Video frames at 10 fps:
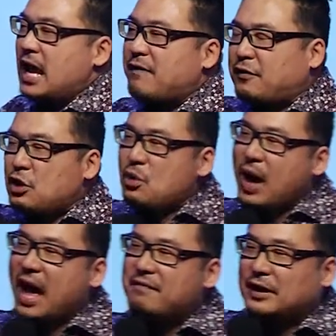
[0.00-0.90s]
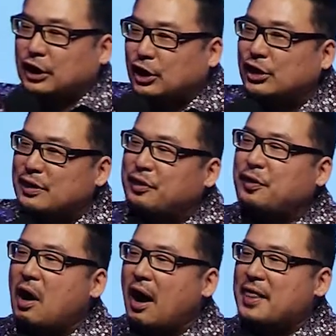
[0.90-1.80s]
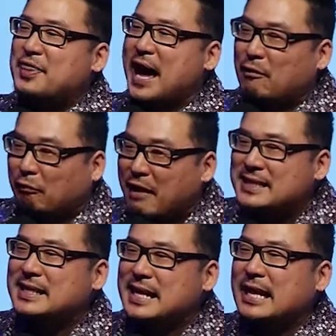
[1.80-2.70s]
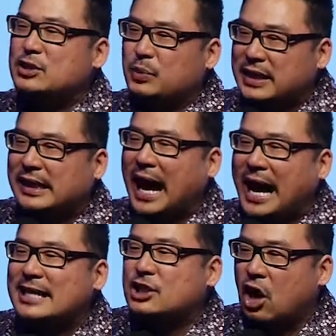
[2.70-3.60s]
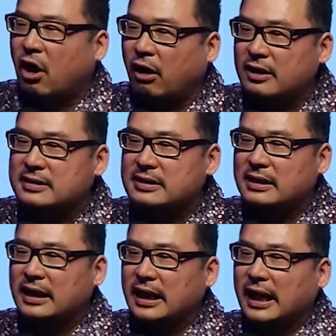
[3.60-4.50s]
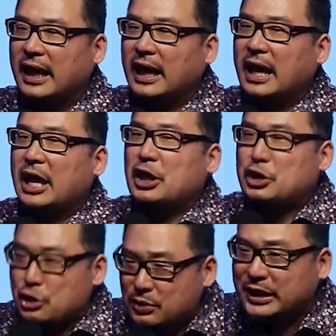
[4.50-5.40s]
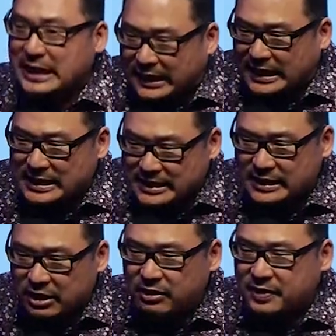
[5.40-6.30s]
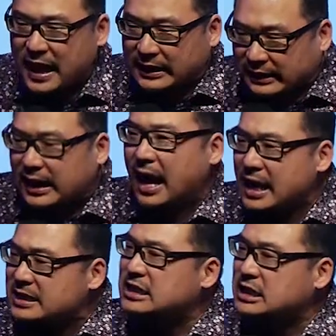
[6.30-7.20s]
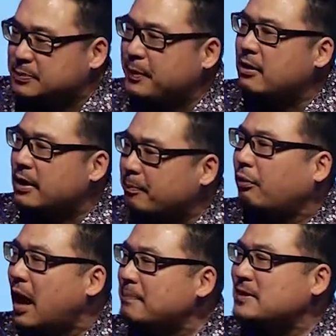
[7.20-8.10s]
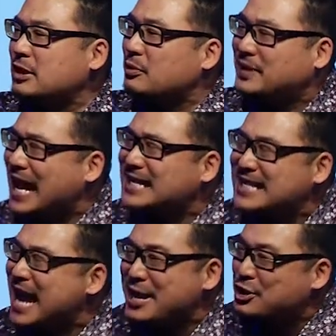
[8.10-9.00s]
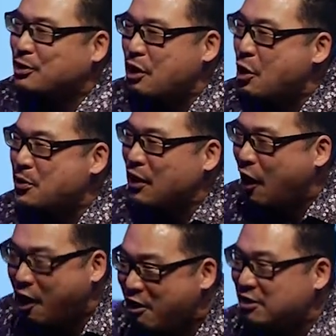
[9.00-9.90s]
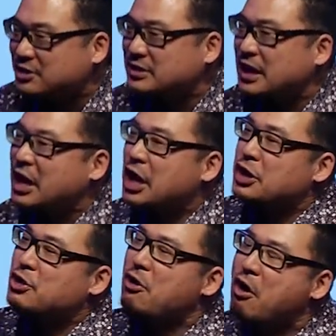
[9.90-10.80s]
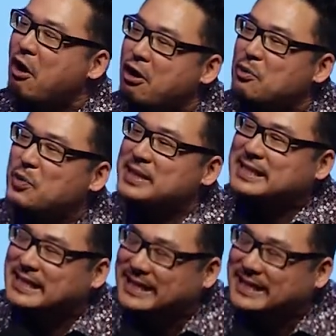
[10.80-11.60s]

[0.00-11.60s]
If you have a good thought that resonates with God's heart, you can consider that God's Spirit prompting you. That's not your own heart. Your heart was